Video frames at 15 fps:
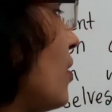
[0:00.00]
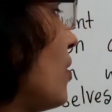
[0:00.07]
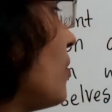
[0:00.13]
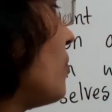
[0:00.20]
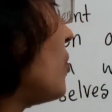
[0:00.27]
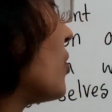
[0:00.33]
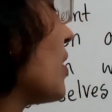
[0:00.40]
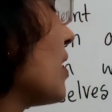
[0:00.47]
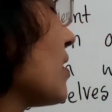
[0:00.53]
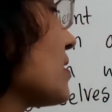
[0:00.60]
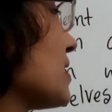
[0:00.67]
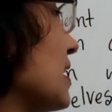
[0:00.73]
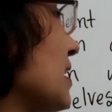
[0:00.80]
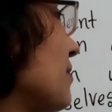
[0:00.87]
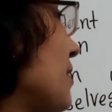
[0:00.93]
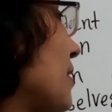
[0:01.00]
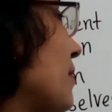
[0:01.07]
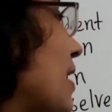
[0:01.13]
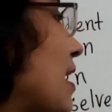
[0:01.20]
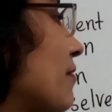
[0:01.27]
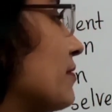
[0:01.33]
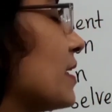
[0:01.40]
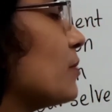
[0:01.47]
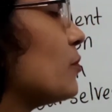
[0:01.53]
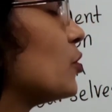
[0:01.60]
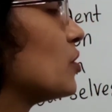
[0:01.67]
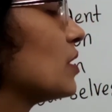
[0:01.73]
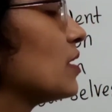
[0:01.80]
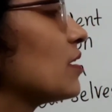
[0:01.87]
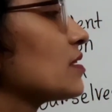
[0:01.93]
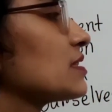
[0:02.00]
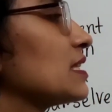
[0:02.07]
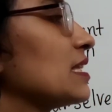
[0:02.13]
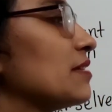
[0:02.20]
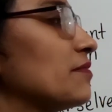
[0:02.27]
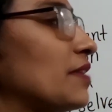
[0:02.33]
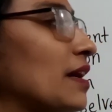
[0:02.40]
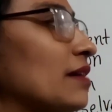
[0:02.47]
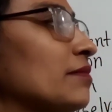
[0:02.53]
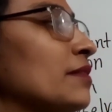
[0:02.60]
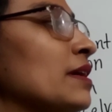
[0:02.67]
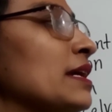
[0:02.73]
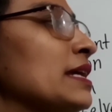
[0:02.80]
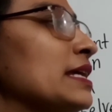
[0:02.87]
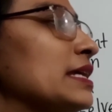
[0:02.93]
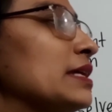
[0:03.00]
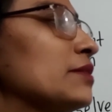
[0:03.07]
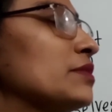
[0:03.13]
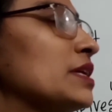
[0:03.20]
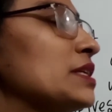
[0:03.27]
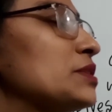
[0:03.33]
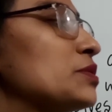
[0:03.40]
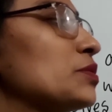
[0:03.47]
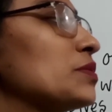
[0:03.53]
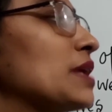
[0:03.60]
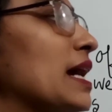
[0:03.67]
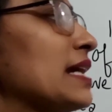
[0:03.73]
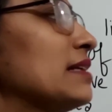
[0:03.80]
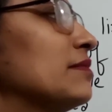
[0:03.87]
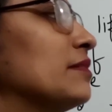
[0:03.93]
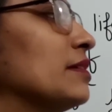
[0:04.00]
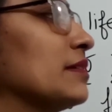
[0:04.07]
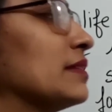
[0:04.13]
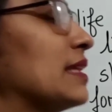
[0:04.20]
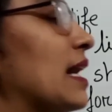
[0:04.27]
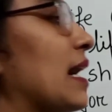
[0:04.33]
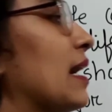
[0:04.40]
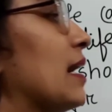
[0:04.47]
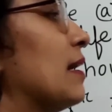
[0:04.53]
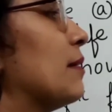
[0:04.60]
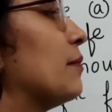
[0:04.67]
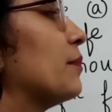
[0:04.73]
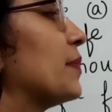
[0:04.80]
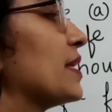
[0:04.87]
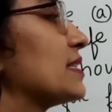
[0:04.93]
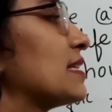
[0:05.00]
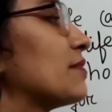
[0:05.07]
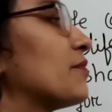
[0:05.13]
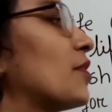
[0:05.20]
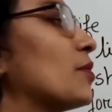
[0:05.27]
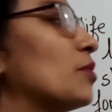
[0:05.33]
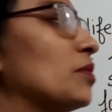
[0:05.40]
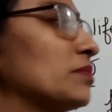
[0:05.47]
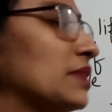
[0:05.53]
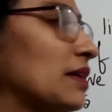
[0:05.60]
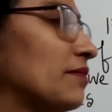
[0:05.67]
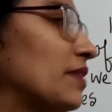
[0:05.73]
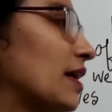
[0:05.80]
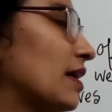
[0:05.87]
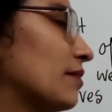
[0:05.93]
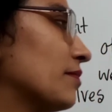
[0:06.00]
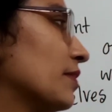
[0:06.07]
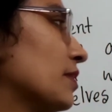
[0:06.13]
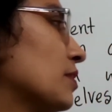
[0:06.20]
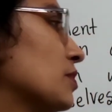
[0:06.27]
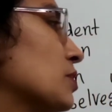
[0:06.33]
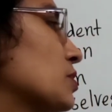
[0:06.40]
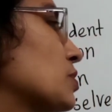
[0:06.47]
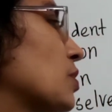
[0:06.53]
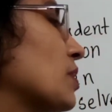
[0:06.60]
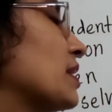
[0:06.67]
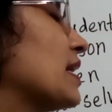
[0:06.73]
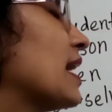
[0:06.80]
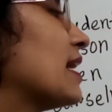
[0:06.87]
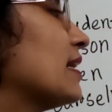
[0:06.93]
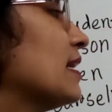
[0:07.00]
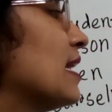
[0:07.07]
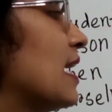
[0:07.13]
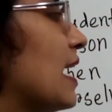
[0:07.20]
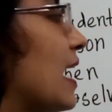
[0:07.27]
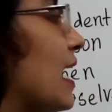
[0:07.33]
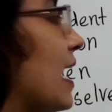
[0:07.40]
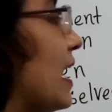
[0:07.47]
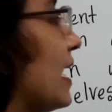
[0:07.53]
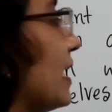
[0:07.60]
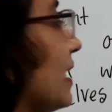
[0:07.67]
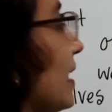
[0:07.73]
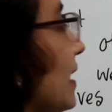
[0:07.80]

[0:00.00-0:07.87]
modal auxiliary verb. After modal auxiliary verb, you need to write the present form of the verb. So here I